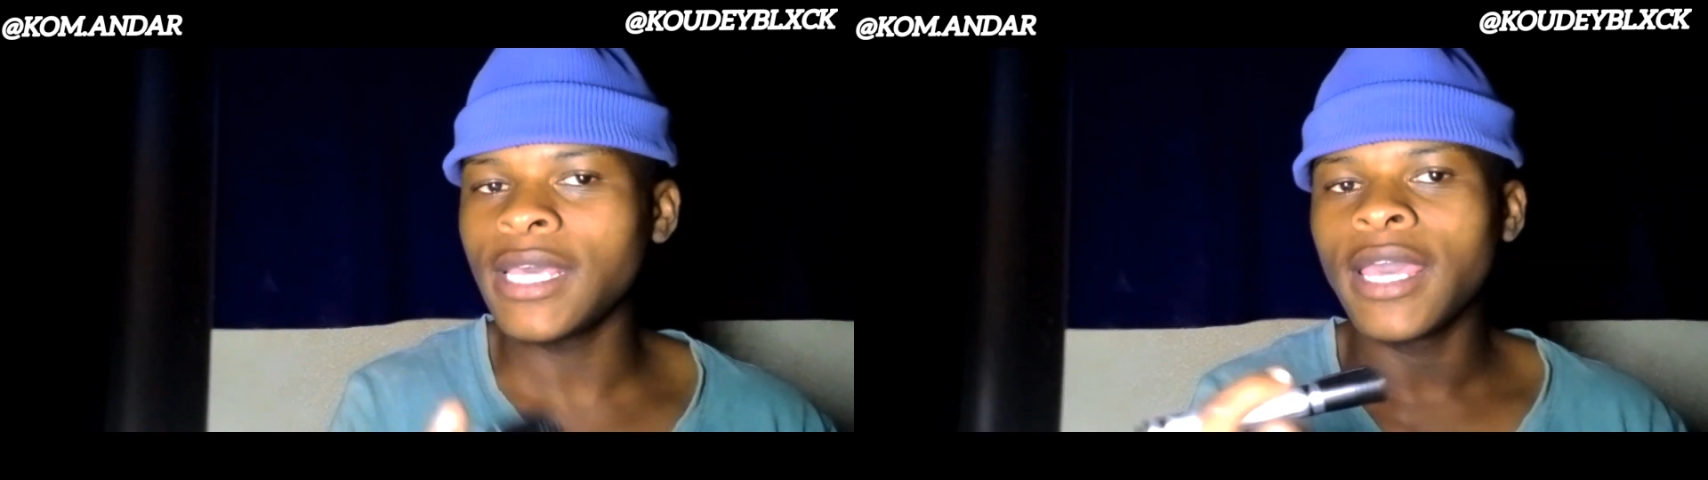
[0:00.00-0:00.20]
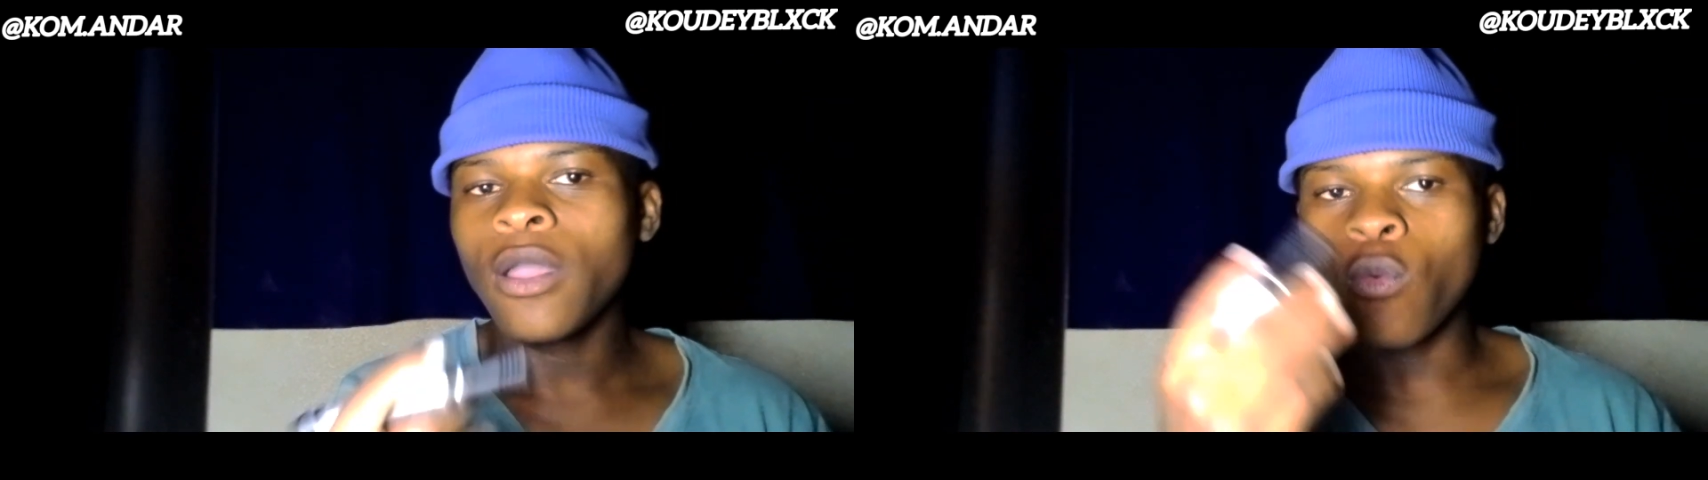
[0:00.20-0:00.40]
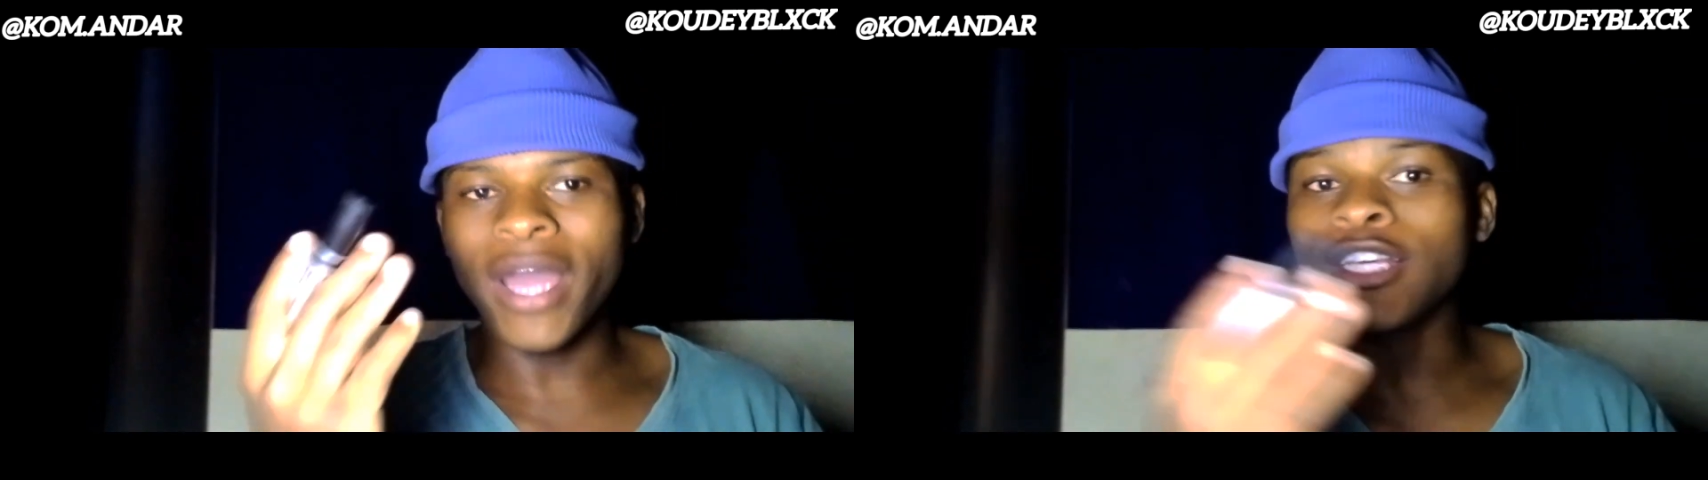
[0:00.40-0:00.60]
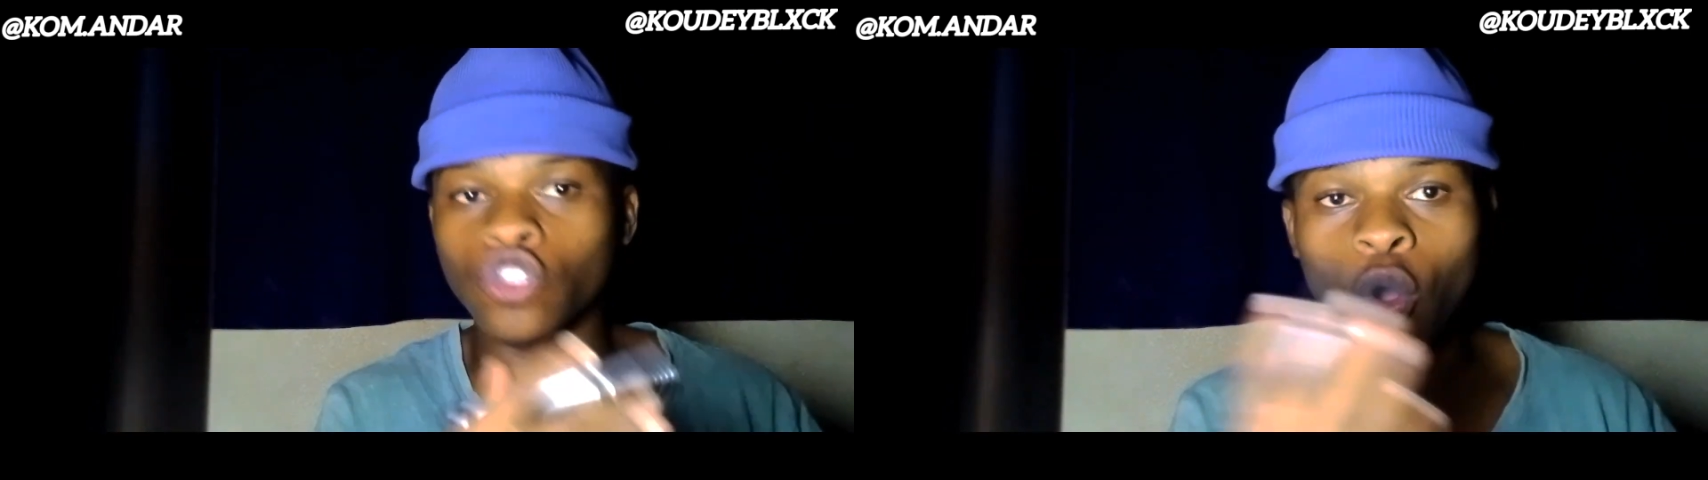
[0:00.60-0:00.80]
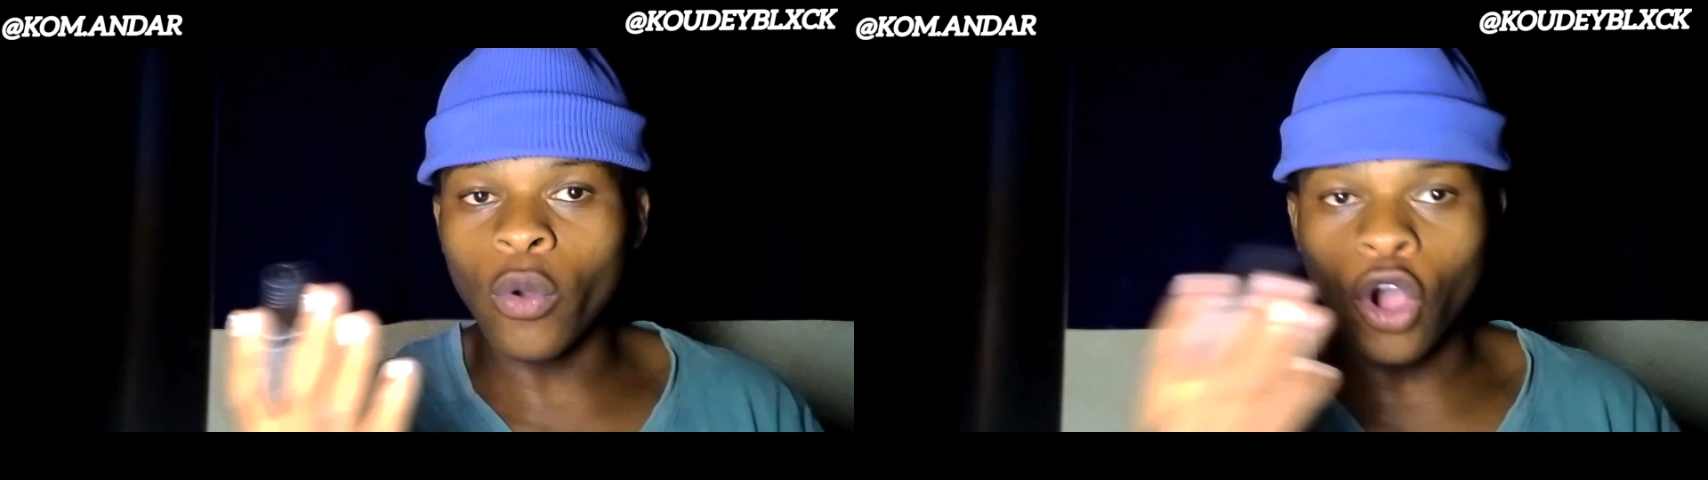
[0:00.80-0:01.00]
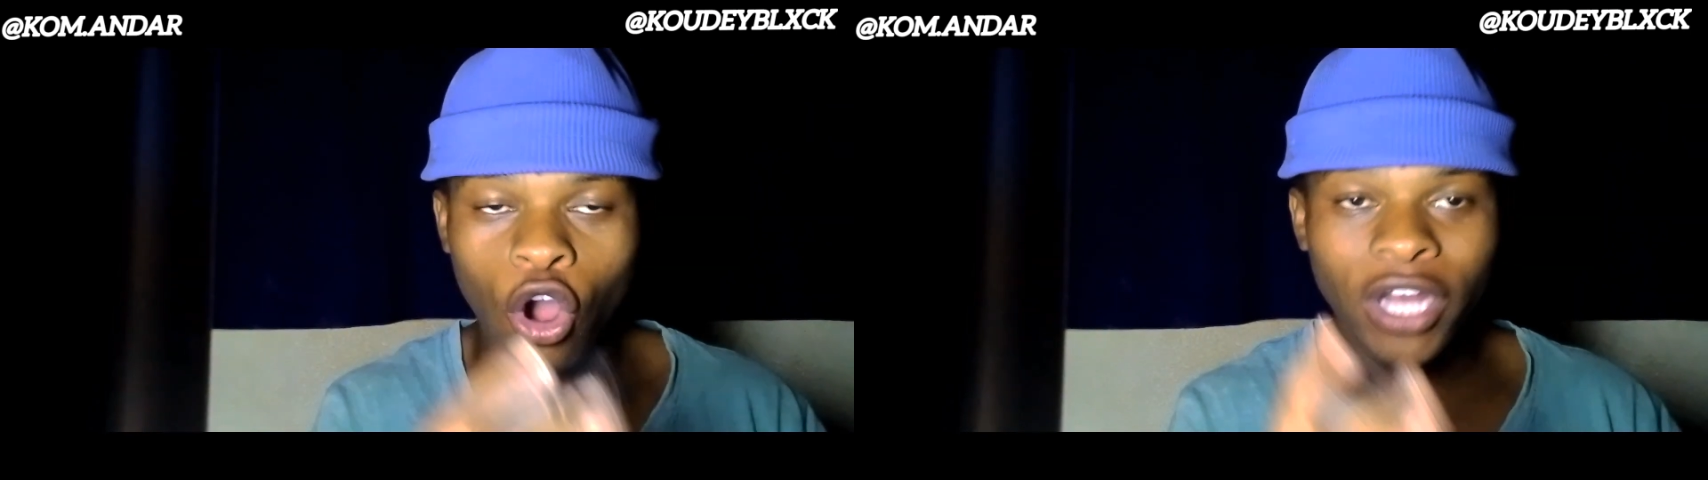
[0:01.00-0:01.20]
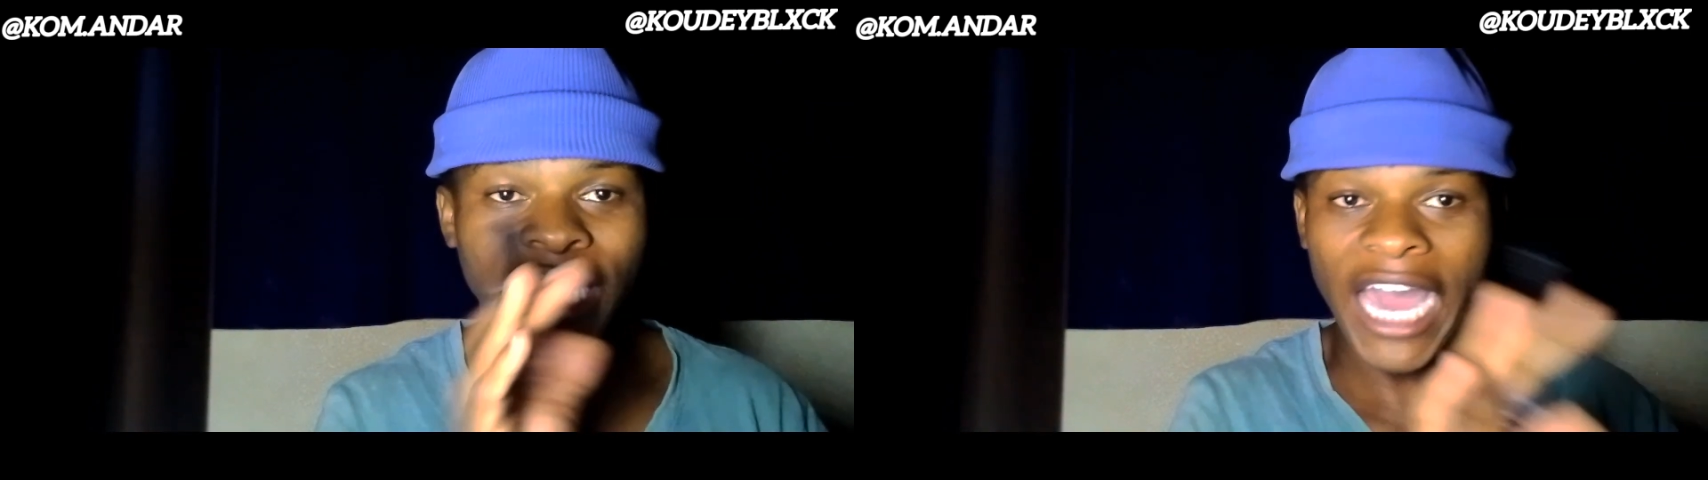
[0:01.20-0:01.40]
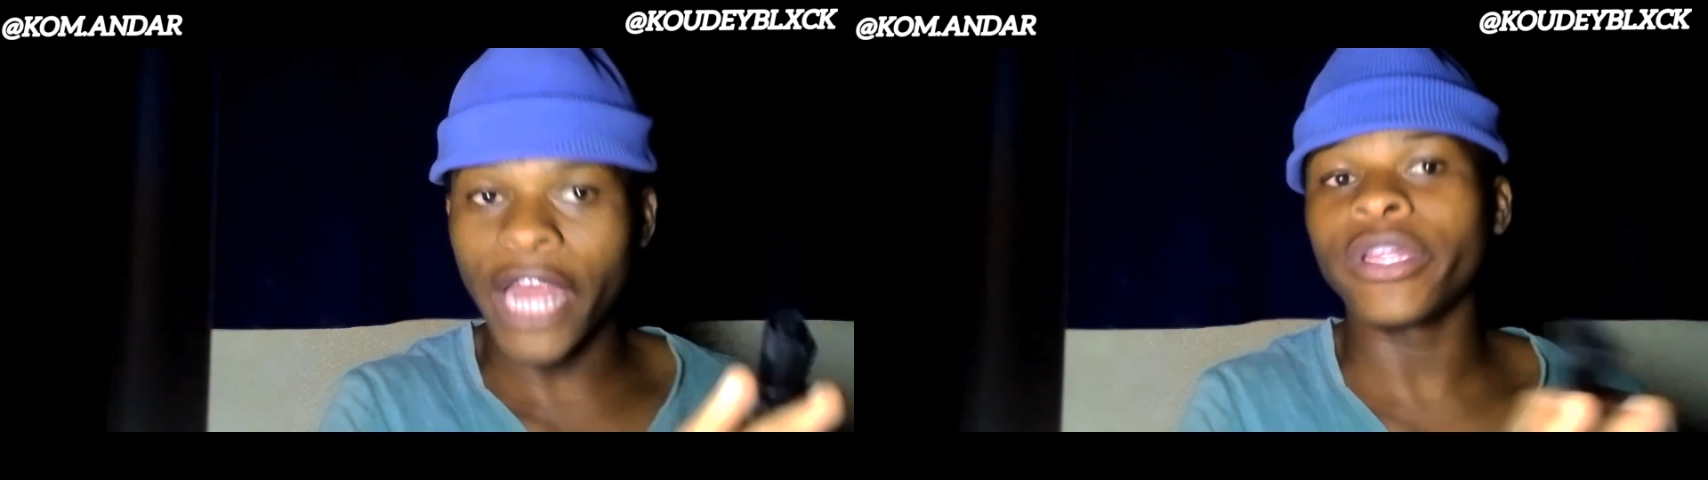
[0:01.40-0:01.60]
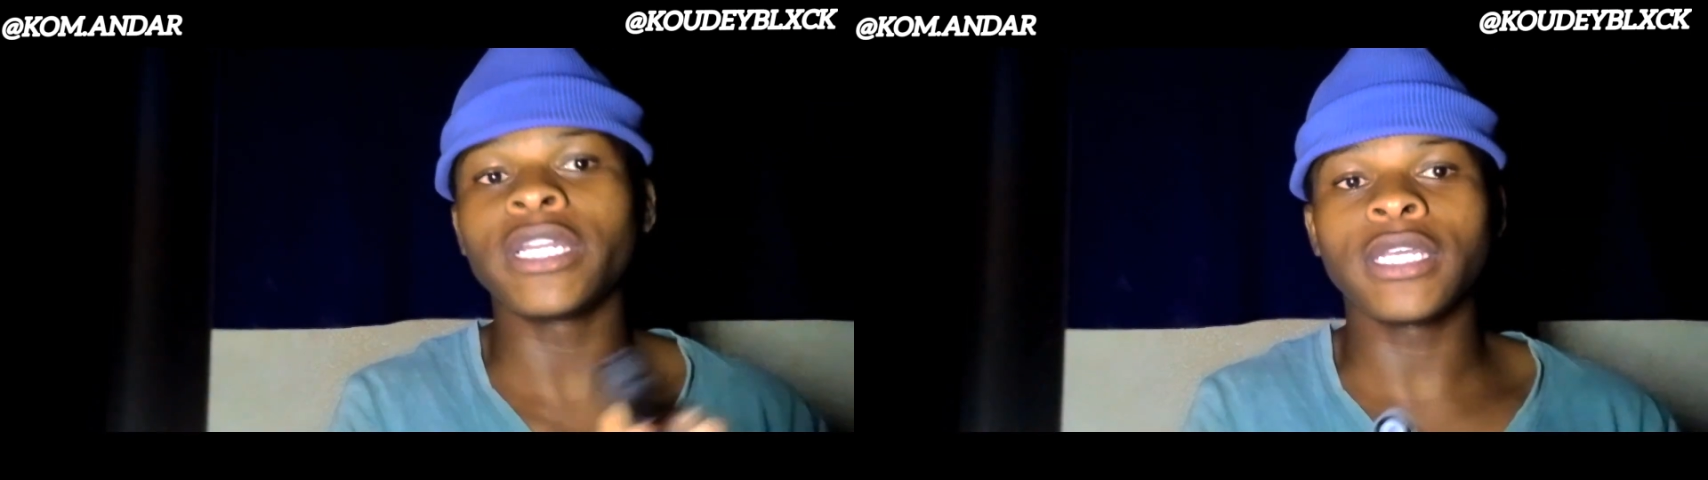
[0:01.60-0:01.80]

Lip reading: what is going on currently.